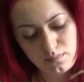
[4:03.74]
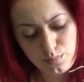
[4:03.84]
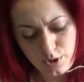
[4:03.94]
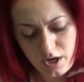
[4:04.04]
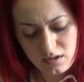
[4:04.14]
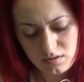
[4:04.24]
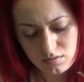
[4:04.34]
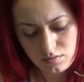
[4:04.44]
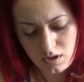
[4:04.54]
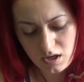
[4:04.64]
brand
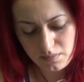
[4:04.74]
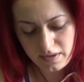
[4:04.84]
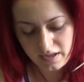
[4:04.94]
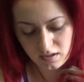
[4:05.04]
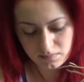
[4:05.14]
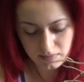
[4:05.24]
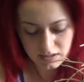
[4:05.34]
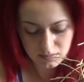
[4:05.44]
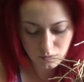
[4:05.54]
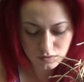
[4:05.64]
you are buying,
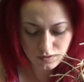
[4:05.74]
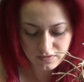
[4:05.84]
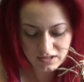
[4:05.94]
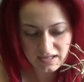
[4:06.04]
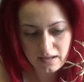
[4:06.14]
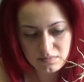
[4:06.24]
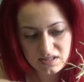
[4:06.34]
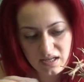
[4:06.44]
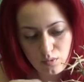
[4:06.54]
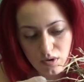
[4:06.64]
but most of the times
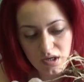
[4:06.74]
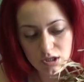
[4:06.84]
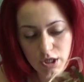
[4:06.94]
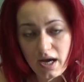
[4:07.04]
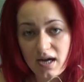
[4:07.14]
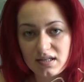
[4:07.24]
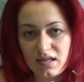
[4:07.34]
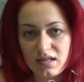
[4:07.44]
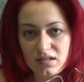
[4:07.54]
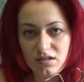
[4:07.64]
they will react
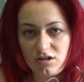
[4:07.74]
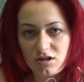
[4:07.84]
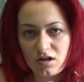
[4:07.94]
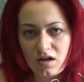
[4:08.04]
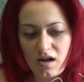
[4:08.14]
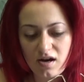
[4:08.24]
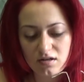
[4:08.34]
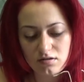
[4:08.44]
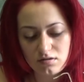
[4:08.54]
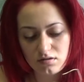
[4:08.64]
and clog
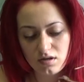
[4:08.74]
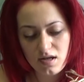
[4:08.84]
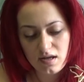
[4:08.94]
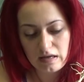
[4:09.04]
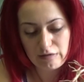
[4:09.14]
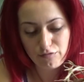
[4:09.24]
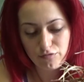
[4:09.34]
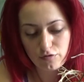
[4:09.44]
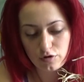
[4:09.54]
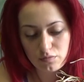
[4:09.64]
and
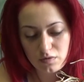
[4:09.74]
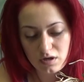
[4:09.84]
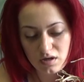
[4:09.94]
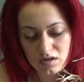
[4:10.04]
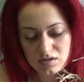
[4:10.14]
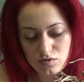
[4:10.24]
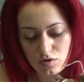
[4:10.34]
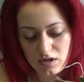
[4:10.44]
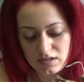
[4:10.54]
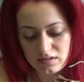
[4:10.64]
form a
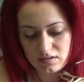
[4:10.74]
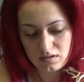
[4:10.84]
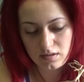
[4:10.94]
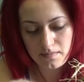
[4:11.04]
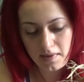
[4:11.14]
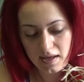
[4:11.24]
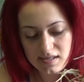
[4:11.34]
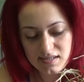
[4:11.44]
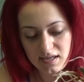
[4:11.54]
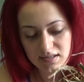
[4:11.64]
solid
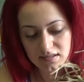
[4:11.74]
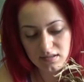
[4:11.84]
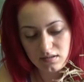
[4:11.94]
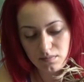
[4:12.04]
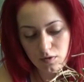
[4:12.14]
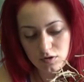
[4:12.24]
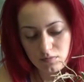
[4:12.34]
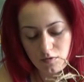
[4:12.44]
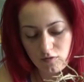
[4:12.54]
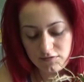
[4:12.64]
mass at the bottom
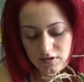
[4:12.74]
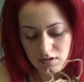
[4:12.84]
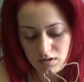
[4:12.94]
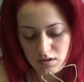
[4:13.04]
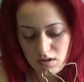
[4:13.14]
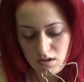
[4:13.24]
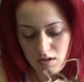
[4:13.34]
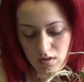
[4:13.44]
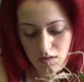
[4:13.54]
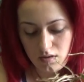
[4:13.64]
of the
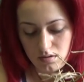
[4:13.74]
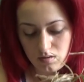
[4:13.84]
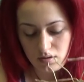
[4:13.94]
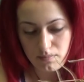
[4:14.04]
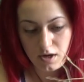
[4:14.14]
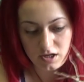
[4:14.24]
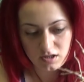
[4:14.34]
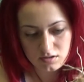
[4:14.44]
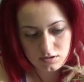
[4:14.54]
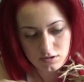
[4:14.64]

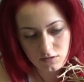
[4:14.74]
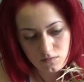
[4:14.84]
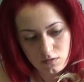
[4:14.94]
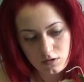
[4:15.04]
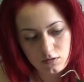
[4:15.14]
bucket. So